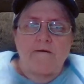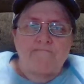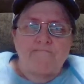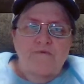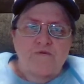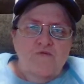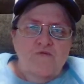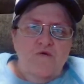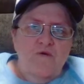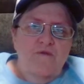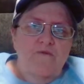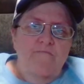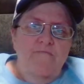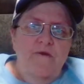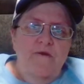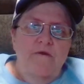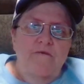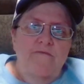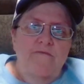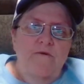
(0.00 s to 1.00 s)
it's going to
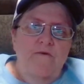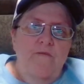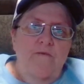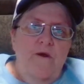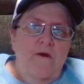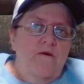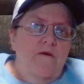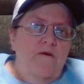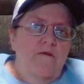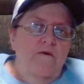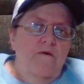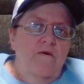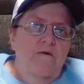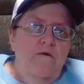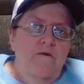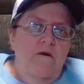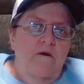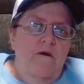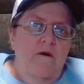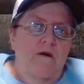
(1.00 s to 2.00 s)
be, they're not going to,
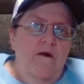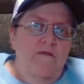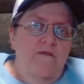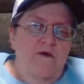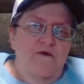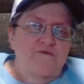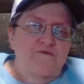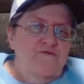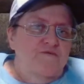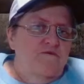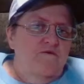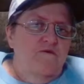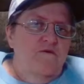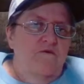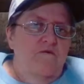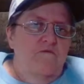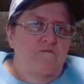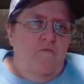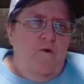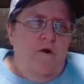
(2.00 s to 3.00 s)
unless,
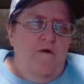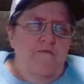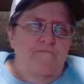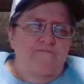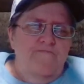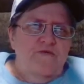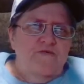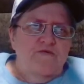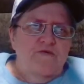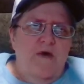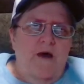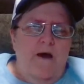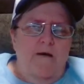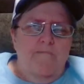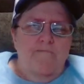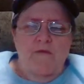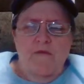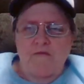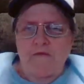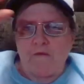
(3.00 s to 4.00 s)
well, if this is
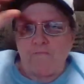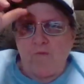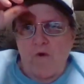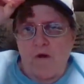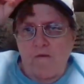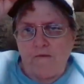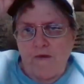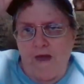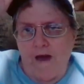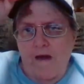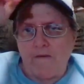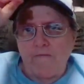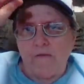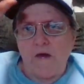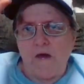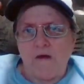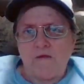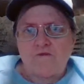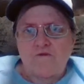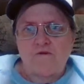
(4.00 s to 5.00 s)
happening, they probably haven't
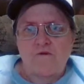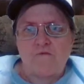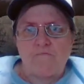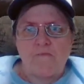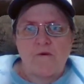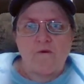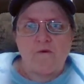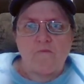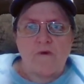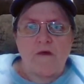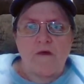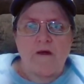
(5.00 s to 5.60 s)
had treatment or